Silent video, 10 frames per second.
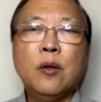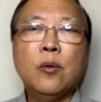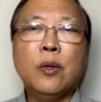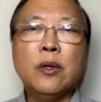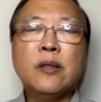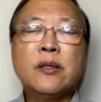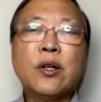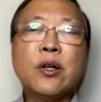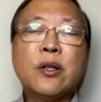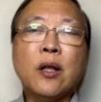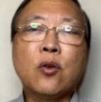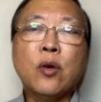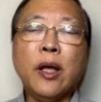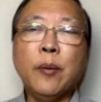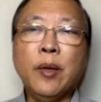when this third telco
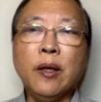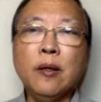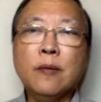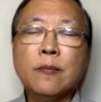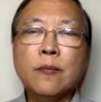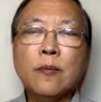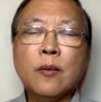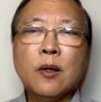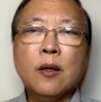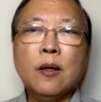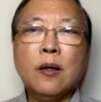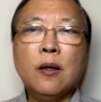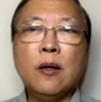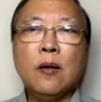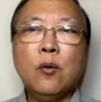came in,
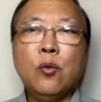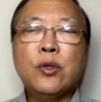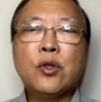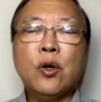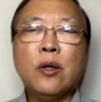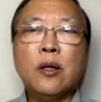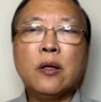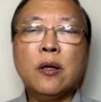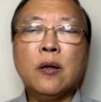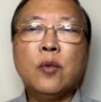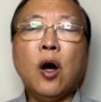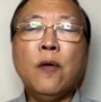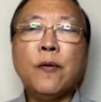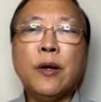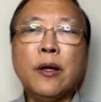uh, we saw that uh, the
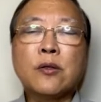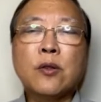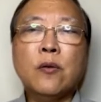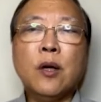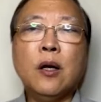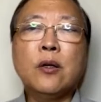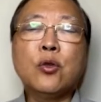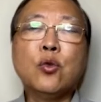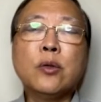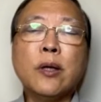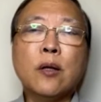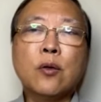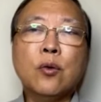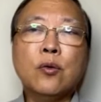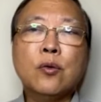offerings of the other two
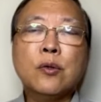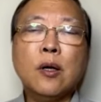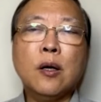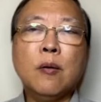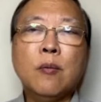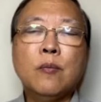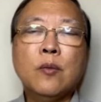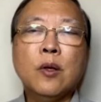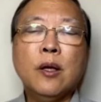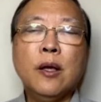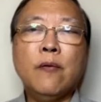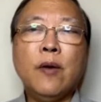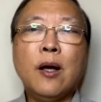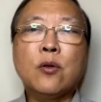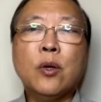telcos um, have
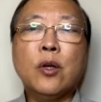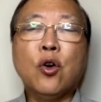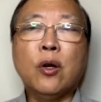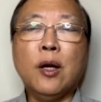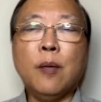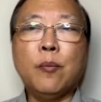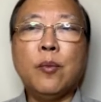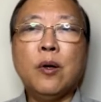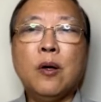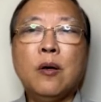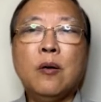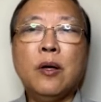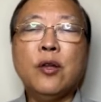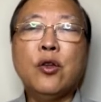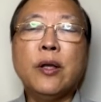actually gone up. Uh,
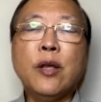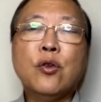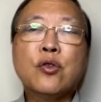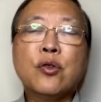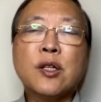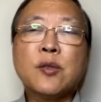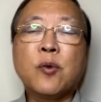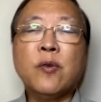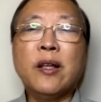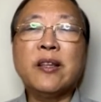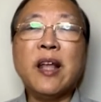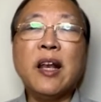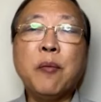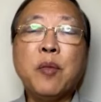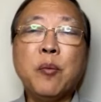it they used to just provide
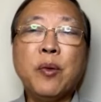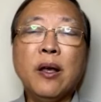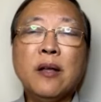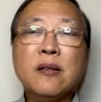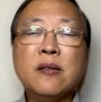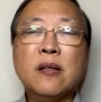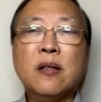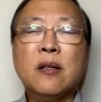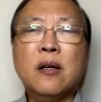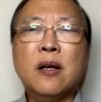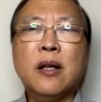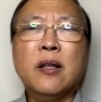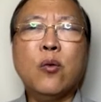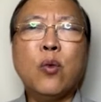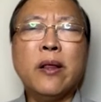10 Mbps at uh, I
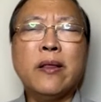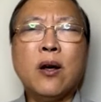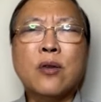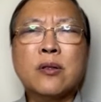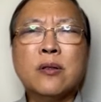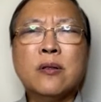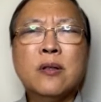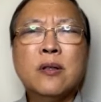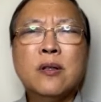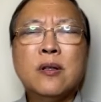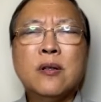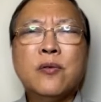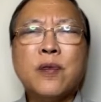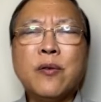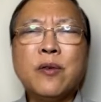think
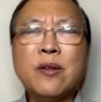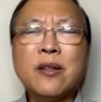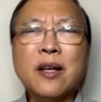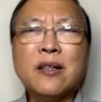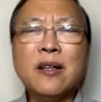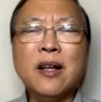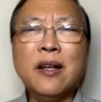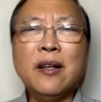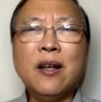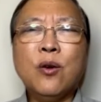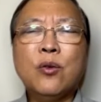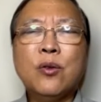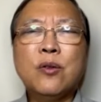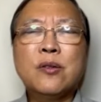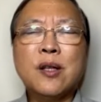1,599. Now
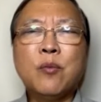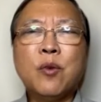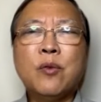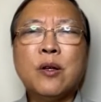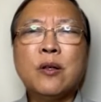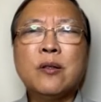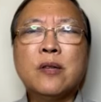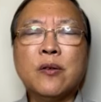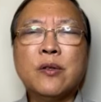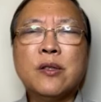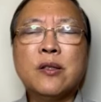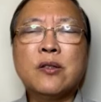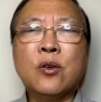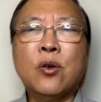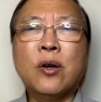some of their
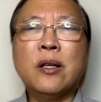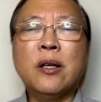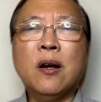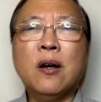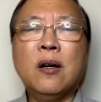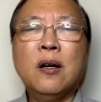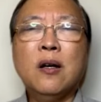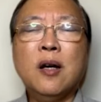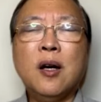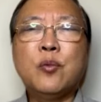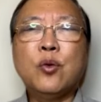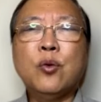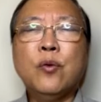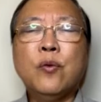services already are up to